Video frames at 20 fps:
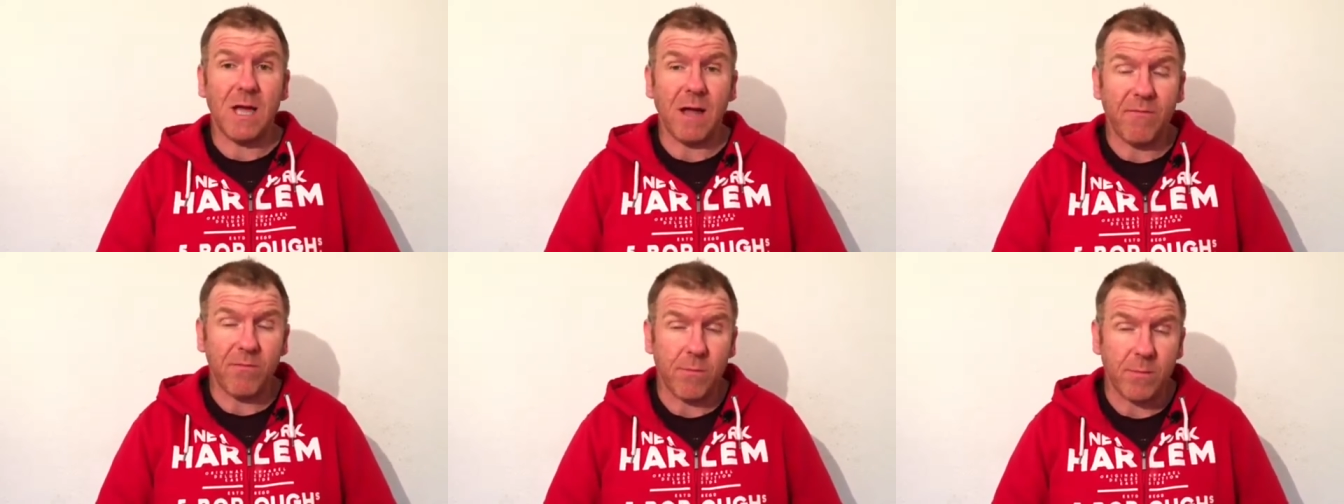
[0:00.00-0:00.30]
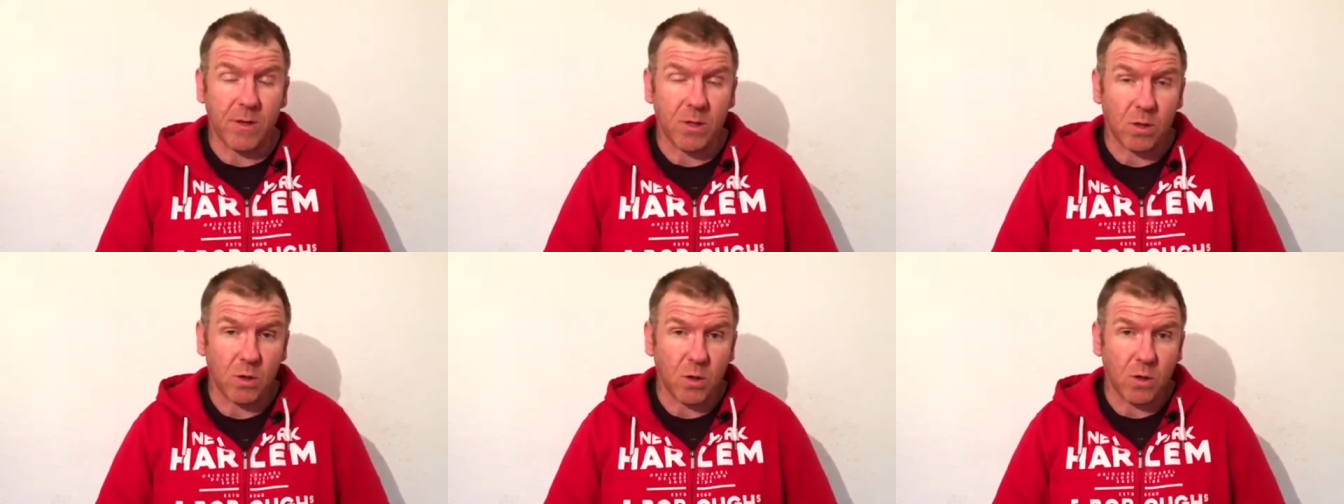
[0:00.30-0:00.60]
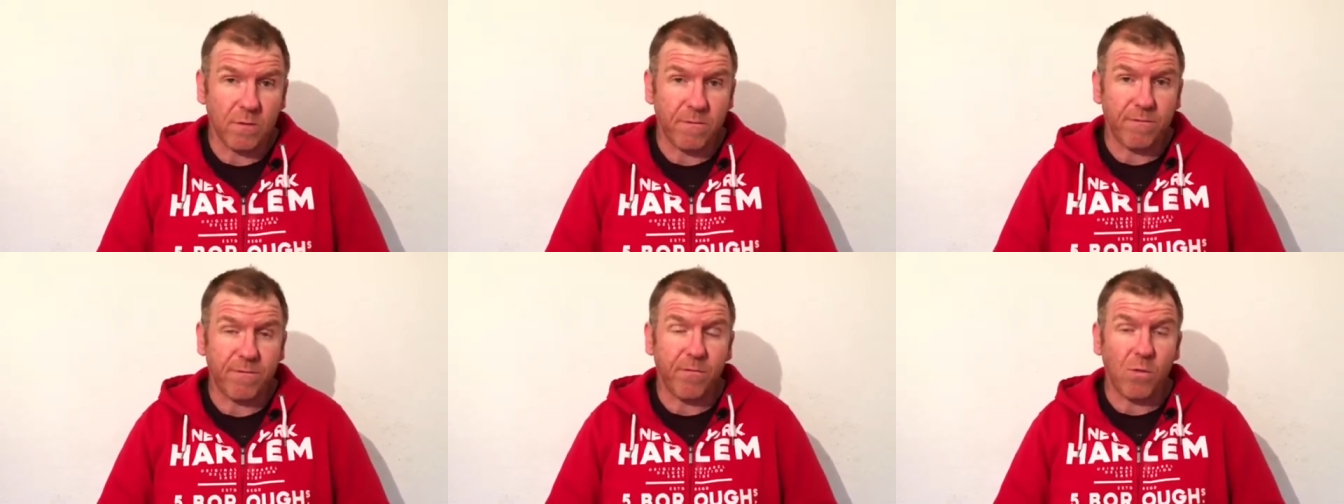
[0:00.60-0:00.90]
government
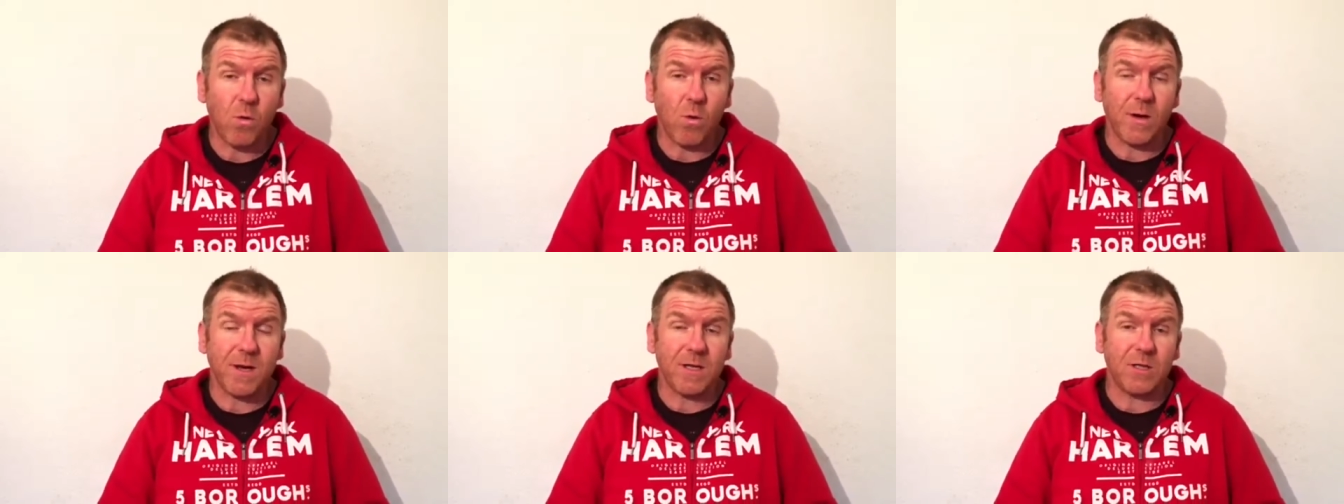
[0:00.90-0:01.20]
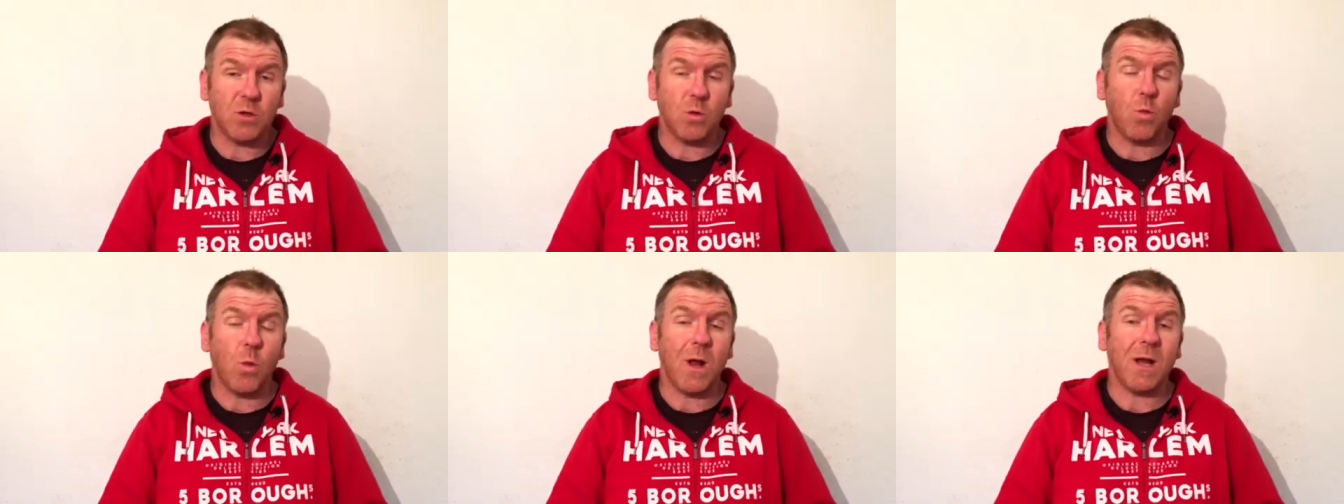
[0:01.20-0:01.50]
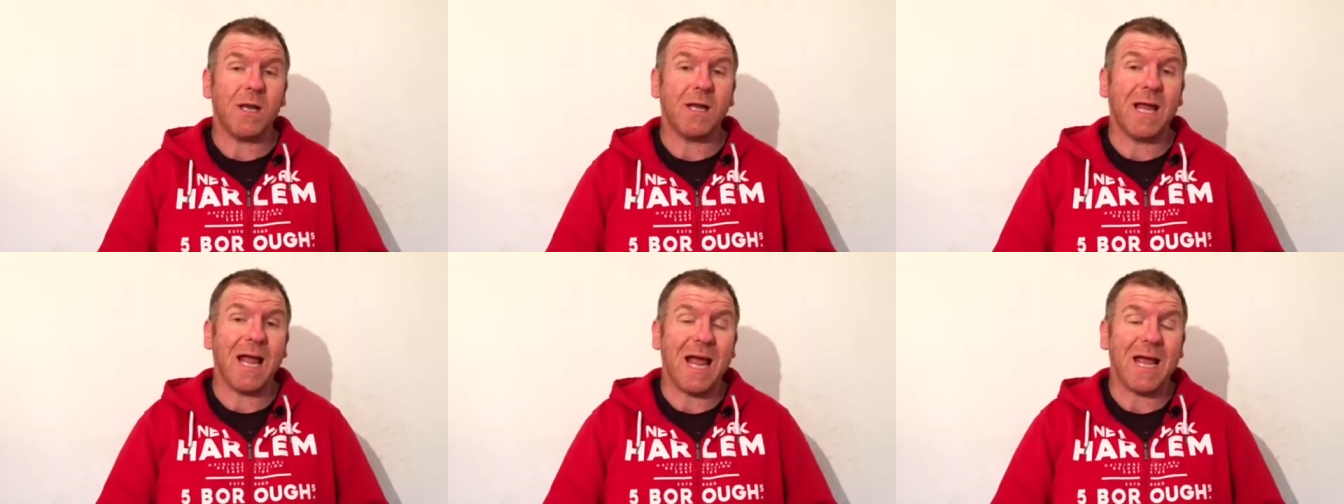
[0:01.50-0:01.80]
could fall into
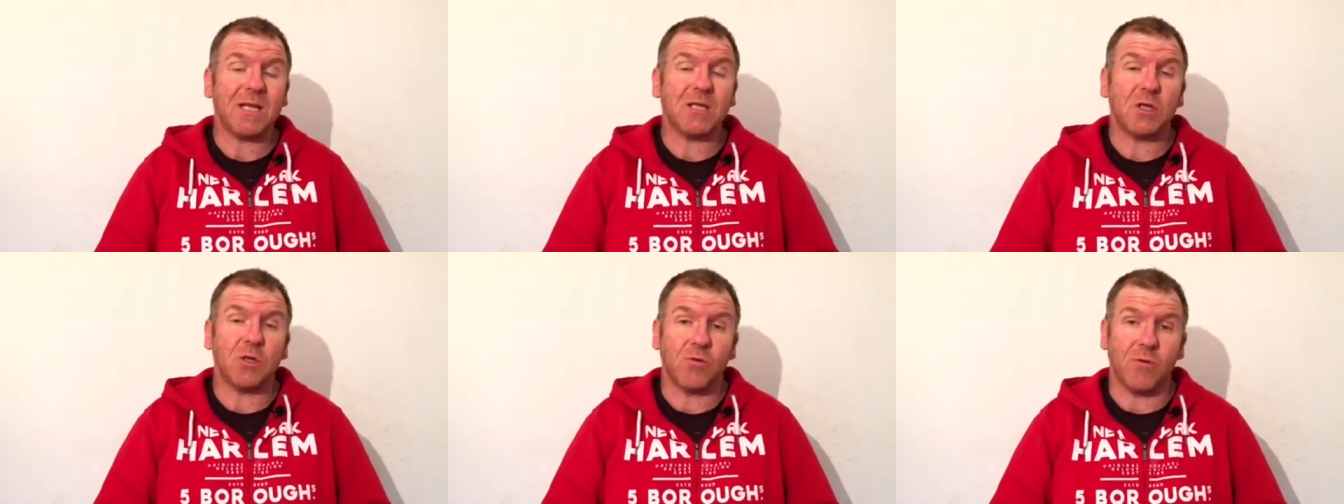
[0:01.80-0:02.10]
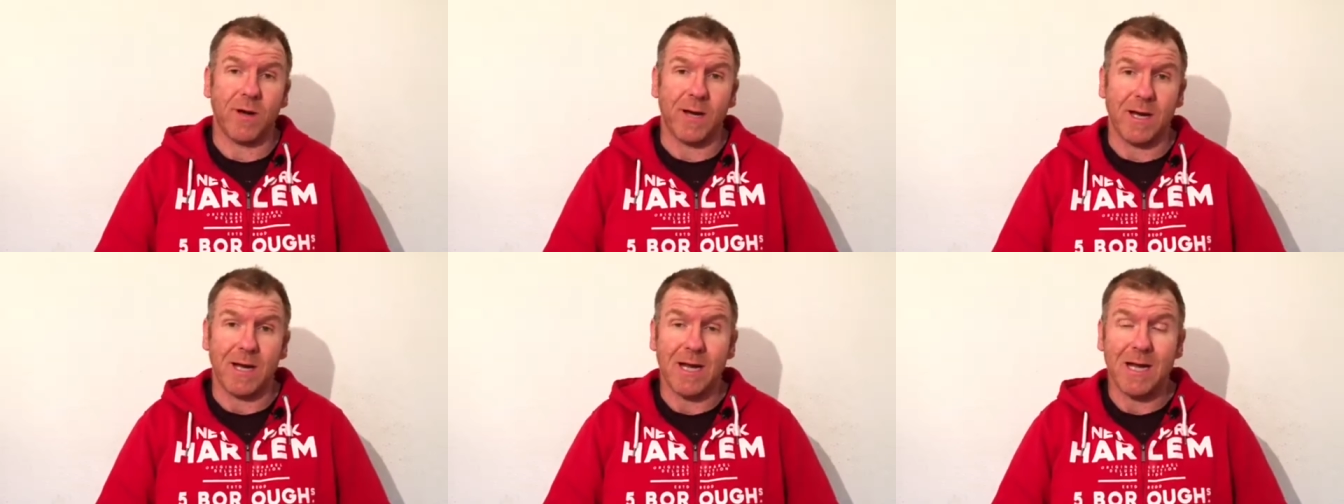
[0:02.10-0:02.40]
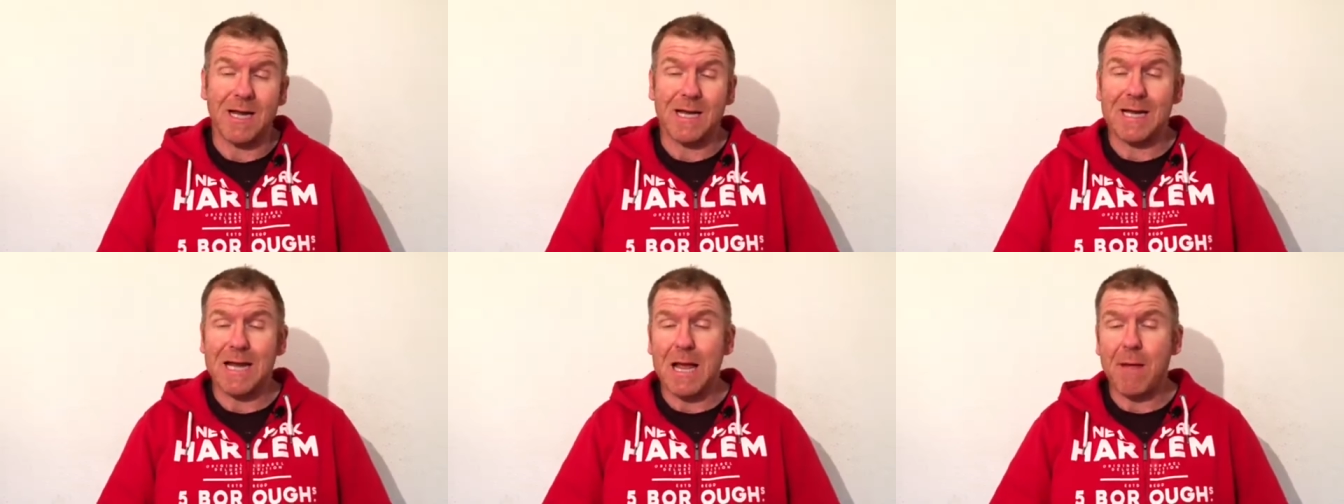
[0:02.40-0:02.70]
one category,
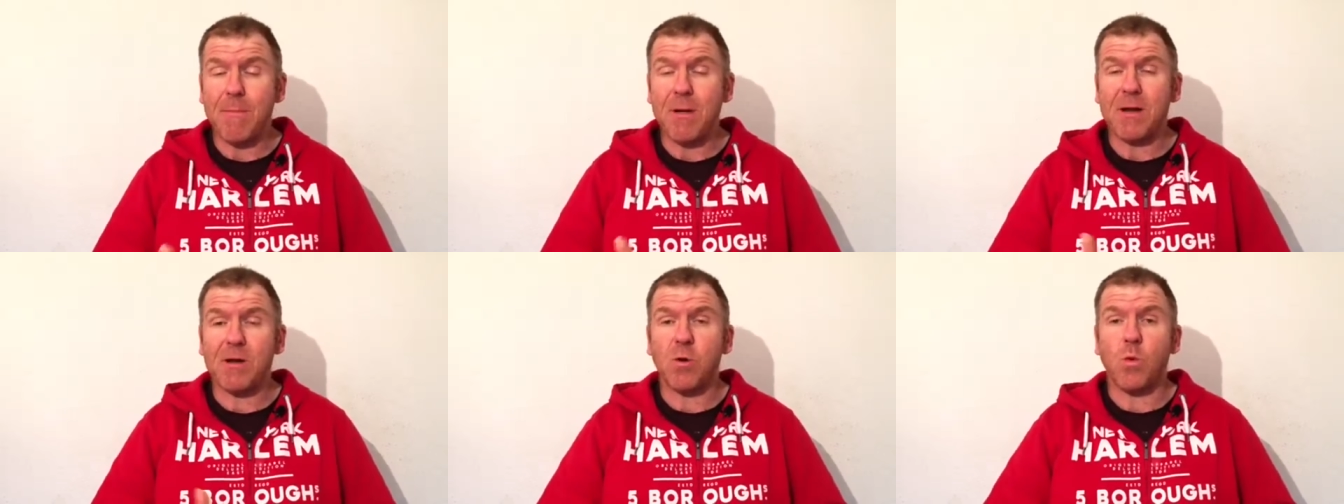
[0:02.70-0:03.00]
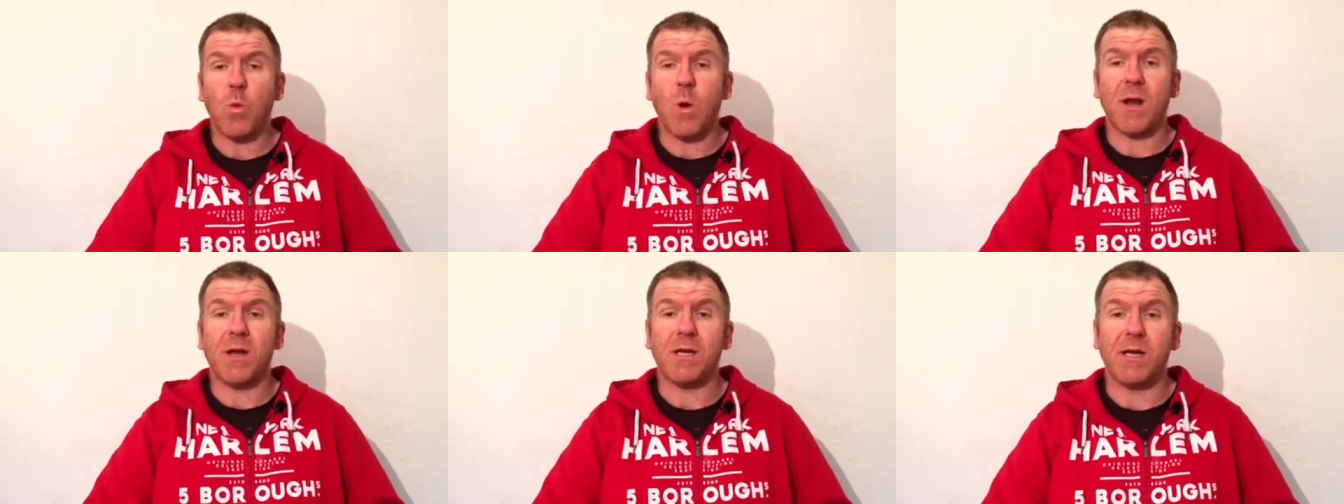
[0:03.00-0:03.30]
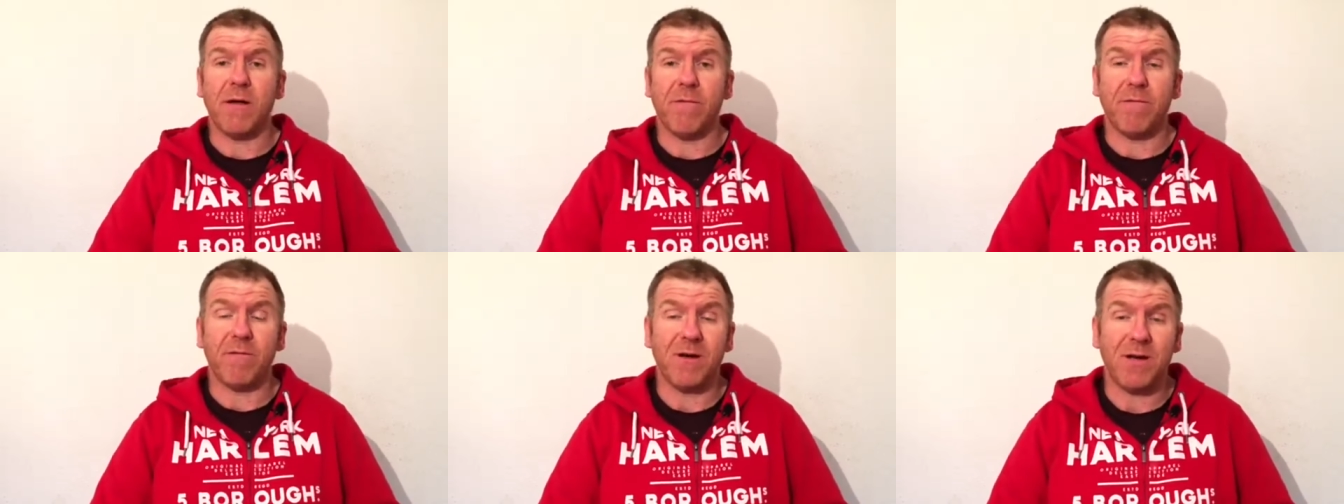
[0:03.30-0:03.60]
come under one
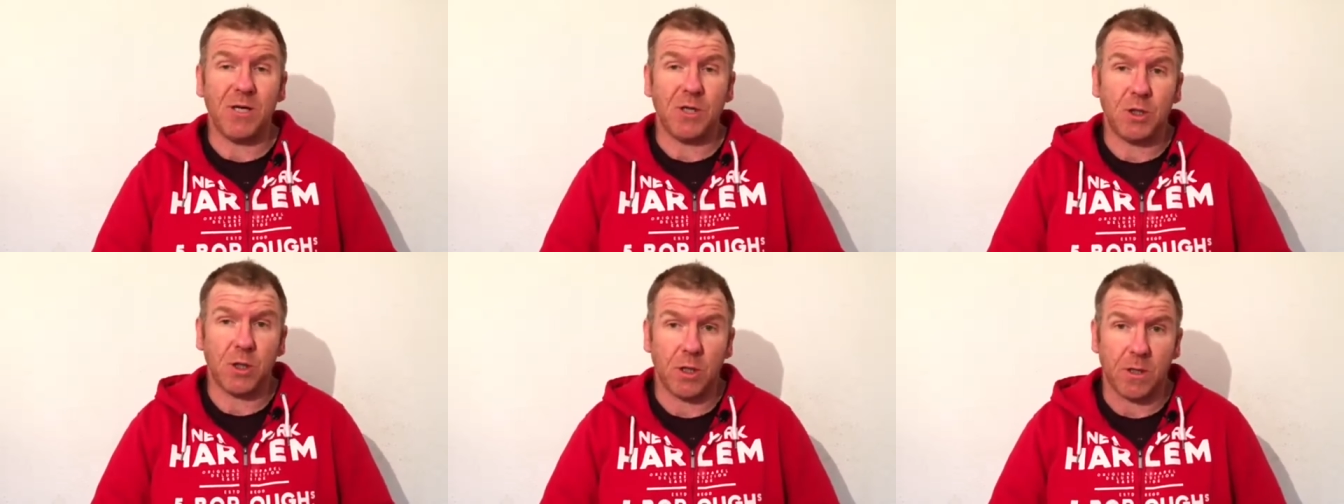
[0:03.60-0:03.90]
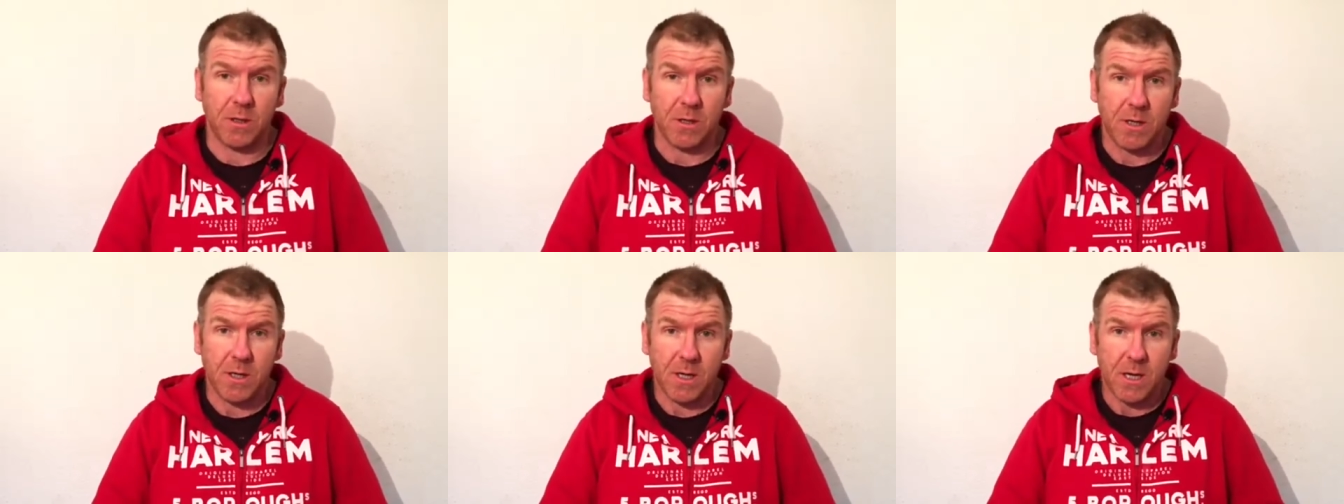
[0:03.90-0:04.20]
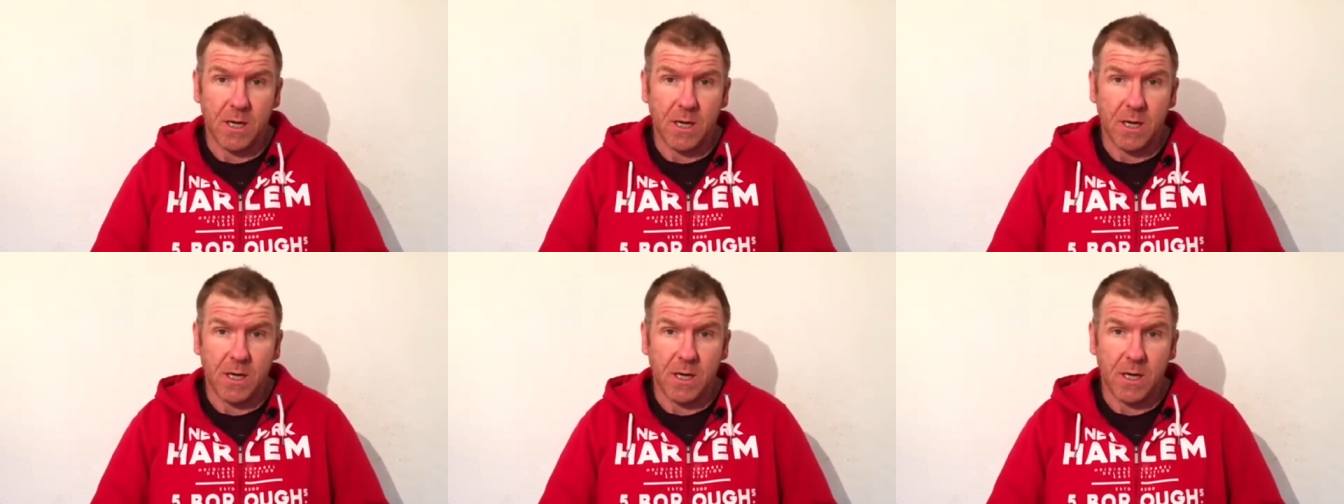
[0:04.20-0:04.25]
definition,